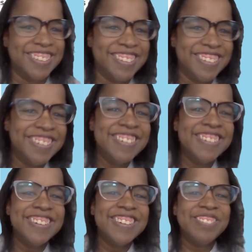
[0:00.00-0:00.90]
but
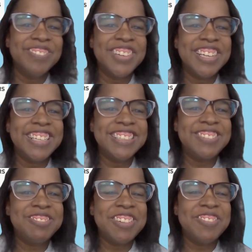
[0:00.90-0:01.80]

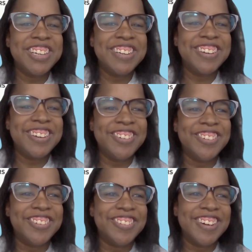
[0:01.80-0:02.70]
it's been very
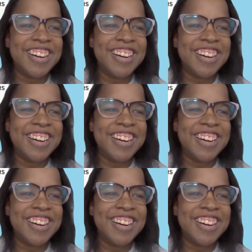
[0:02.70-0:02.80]
cool.